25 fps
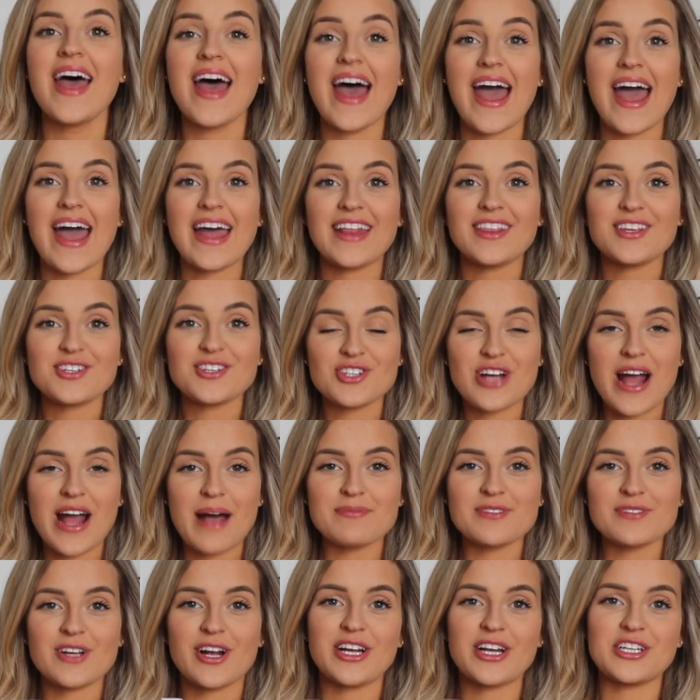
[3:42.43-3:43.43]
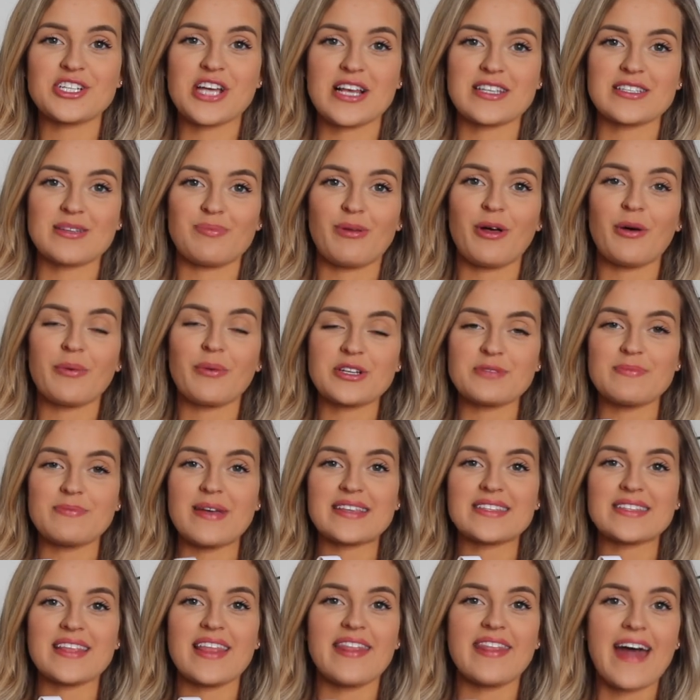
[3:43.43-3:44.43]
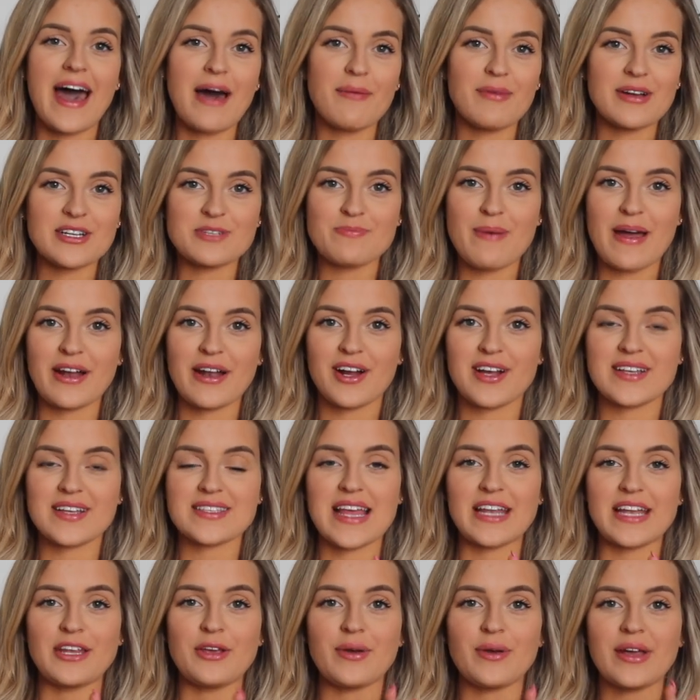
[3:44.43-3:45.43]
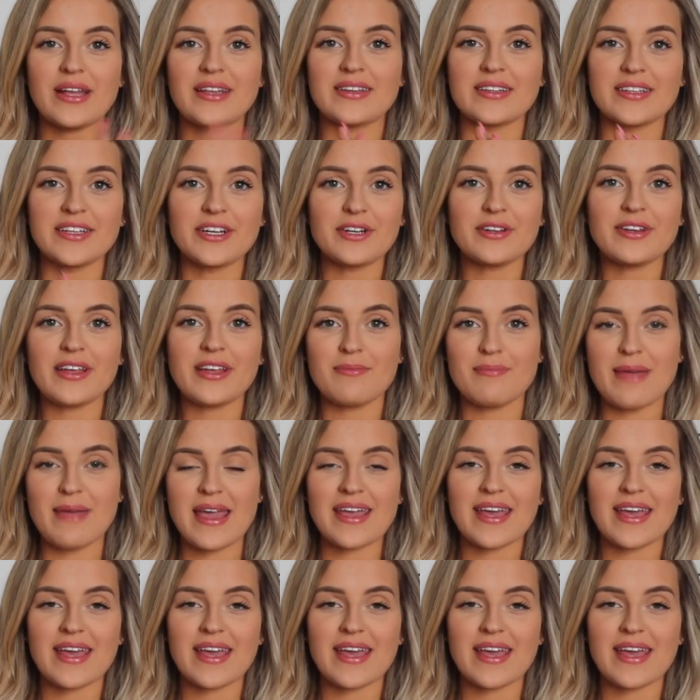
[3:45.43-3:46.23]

and the straps are adjustable, which makes it that much better because then you can literally make